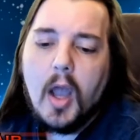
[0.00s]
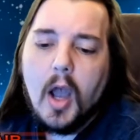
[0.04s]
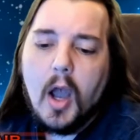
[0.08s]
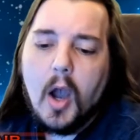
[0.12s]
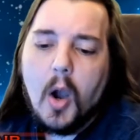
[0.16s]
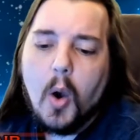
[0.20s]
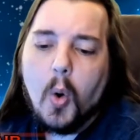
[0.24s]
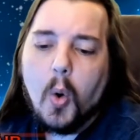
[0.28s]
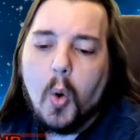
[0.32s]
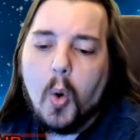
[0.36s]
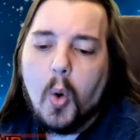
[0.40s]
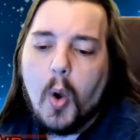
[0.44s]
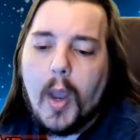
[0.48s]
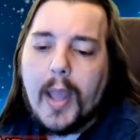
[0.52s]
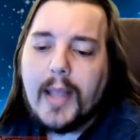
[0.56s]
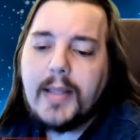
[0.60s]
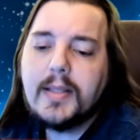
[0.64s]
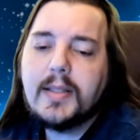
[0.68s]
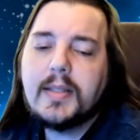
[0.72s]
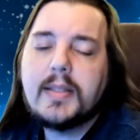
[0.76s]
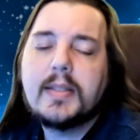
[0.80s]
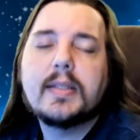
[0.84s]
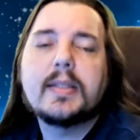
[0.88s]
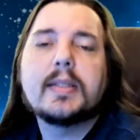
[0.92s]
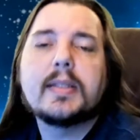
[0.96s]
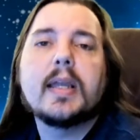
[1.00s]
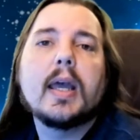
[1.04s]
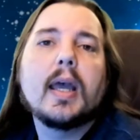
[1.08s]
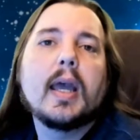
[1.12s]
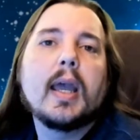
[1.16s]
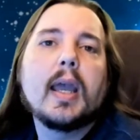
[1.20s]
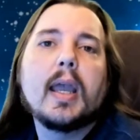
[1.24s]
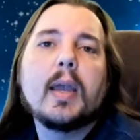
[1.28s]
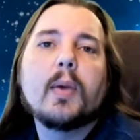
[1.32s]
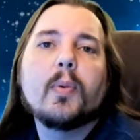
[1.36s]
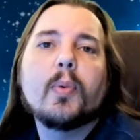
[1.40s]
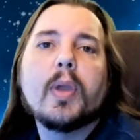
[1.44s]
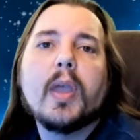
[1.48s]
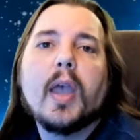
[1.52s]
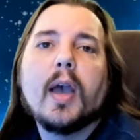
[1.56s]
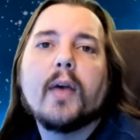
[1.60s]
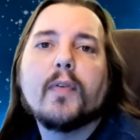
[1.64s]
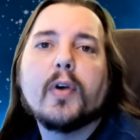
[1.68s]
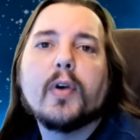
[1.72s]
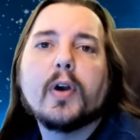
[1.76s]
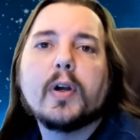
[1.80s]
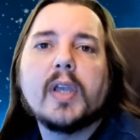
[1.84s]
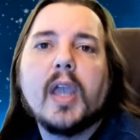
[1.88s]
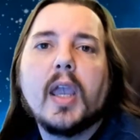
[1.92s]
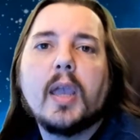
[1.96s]
Wednesday, we have
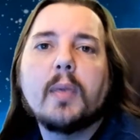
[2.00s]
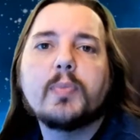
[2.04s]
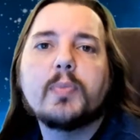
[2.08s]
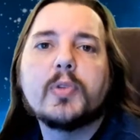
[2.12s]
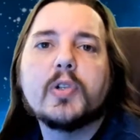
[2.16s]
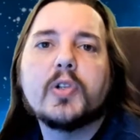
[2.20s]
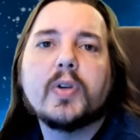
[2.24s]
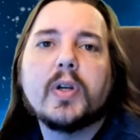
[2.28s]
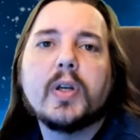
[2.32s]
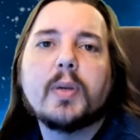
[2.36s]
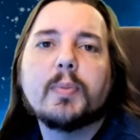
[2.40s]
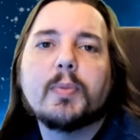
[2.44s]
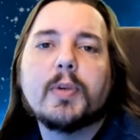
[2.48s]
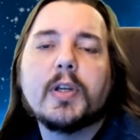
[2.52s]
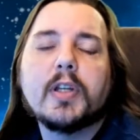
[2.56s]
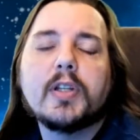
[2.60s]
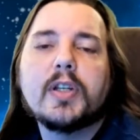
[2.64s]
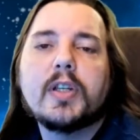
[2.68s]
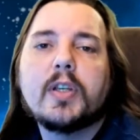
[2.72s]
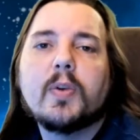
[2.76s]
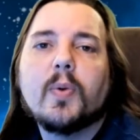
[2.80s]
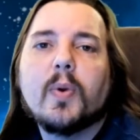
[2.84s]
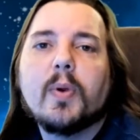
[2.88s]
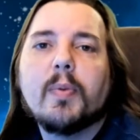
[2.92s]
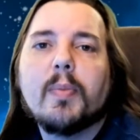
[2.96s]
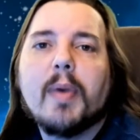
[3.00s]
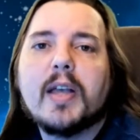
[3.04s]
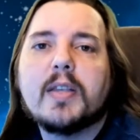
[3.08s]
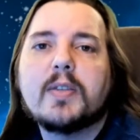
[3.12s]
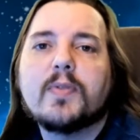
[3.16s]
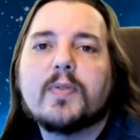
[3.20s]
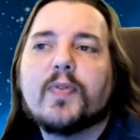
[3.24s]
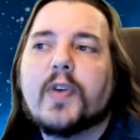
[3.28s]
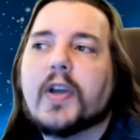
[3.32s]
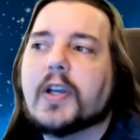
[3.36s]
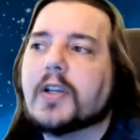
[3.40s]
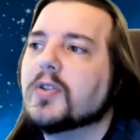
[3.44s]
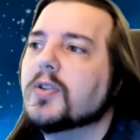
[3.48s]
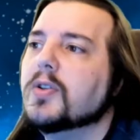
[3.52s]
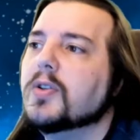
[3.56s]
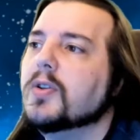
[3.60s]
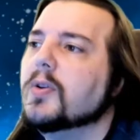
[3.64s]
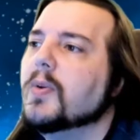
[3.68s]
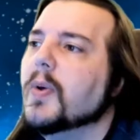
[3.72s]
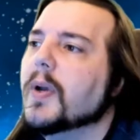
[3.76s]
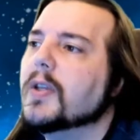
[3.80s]
our game stream, continuing Mass Effect 2.